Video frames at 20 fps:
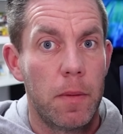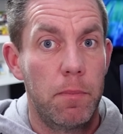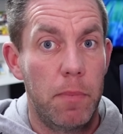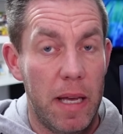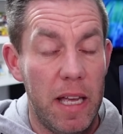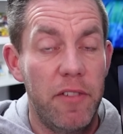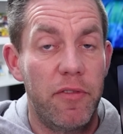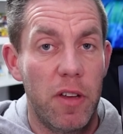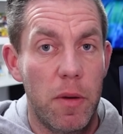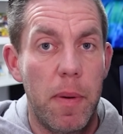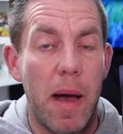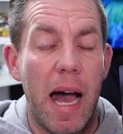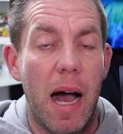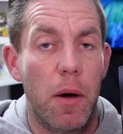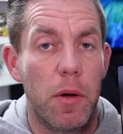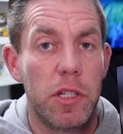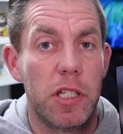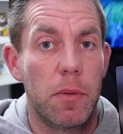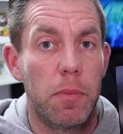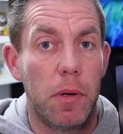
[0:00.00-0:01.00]
beefy
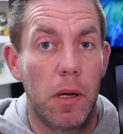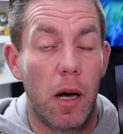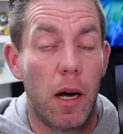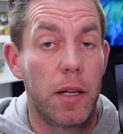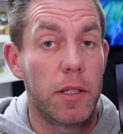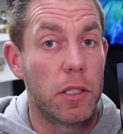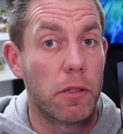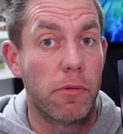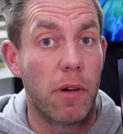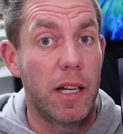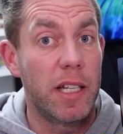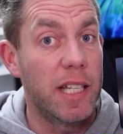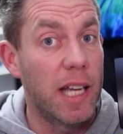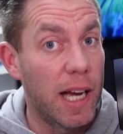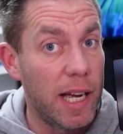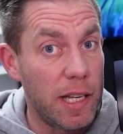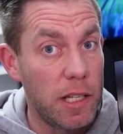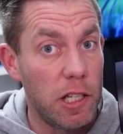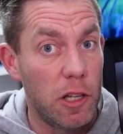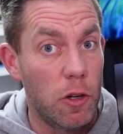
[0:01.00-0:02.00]
power supply to run your
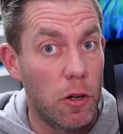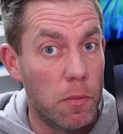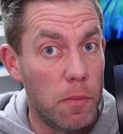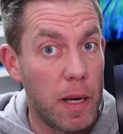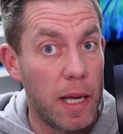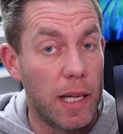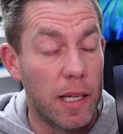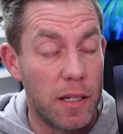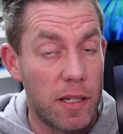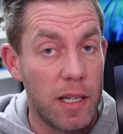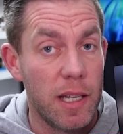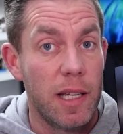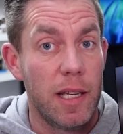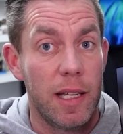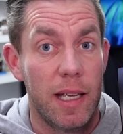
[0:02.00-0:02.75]
8 Newton meters.